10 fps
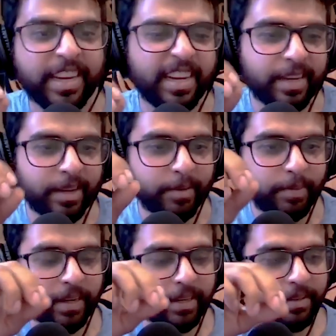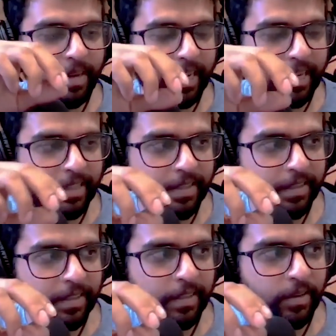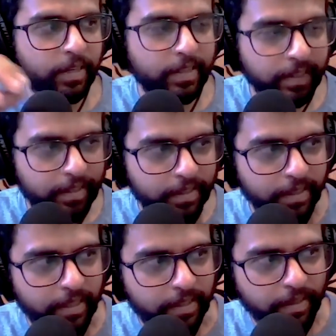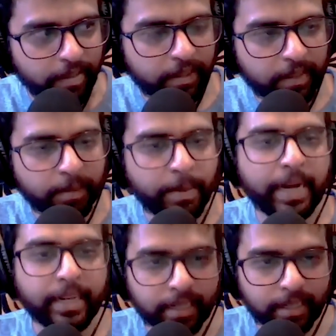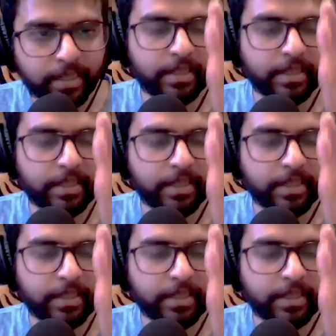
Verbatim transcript: Uh, hmm. But like it's you know it's it's it's a thematic